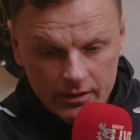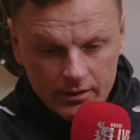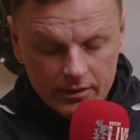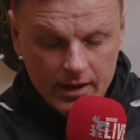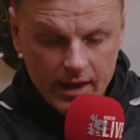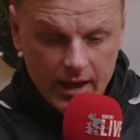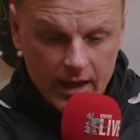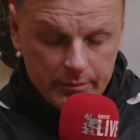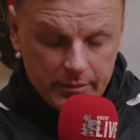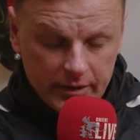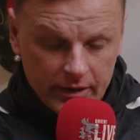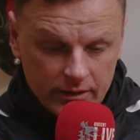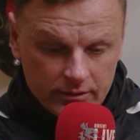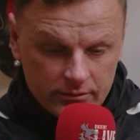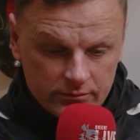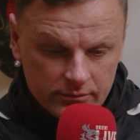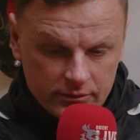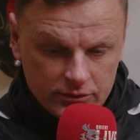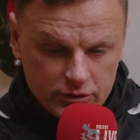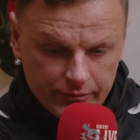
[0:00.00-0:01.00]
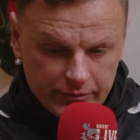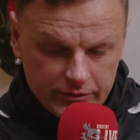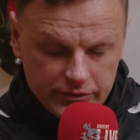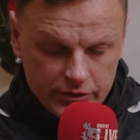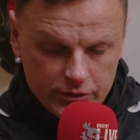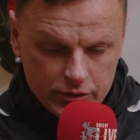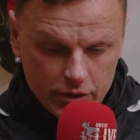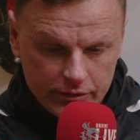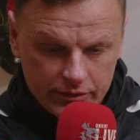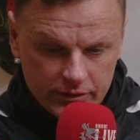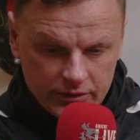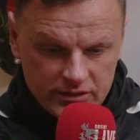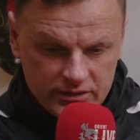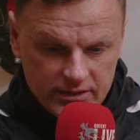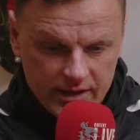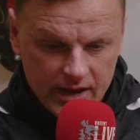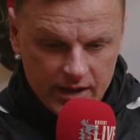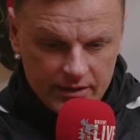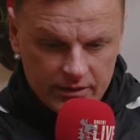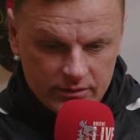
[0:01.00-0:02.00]
Yeah, I mean, it's obviously not the
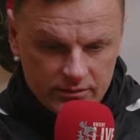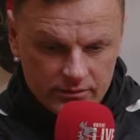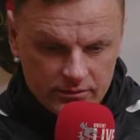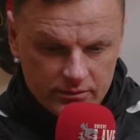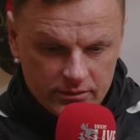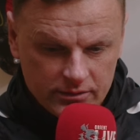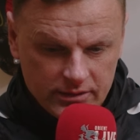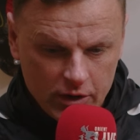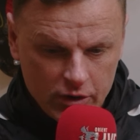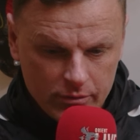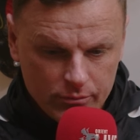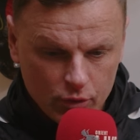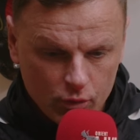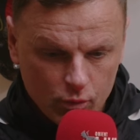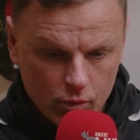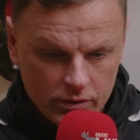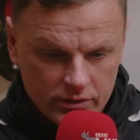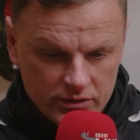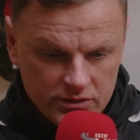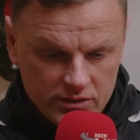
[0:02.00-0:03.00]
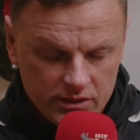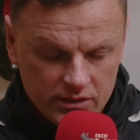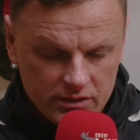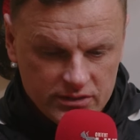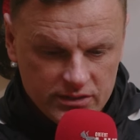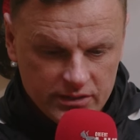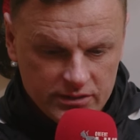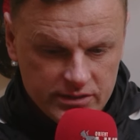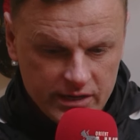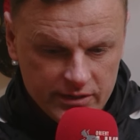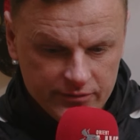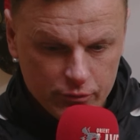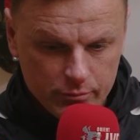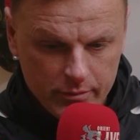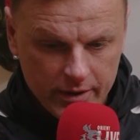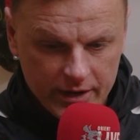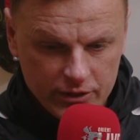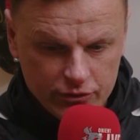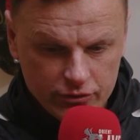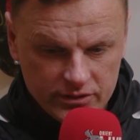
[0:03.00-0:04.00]
start that Darren Moore wanted, a successful
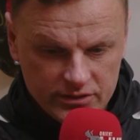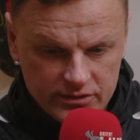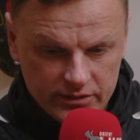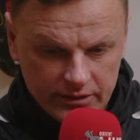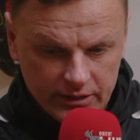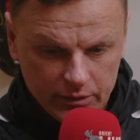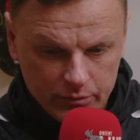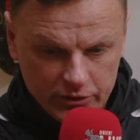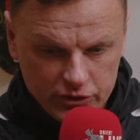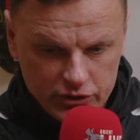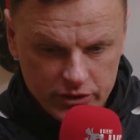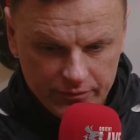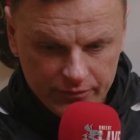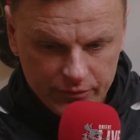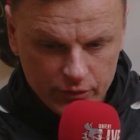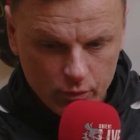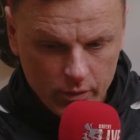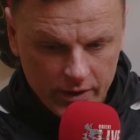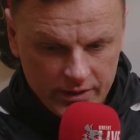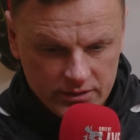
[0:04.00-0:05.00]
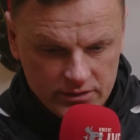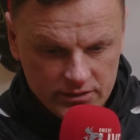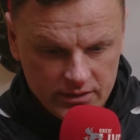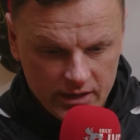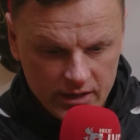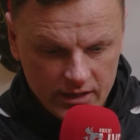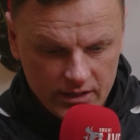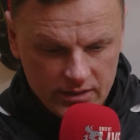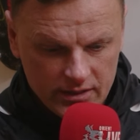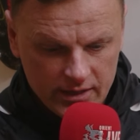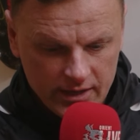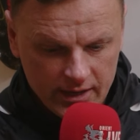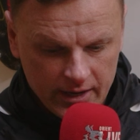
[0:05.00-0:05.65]
manager in this league with Sheffield Wednesday.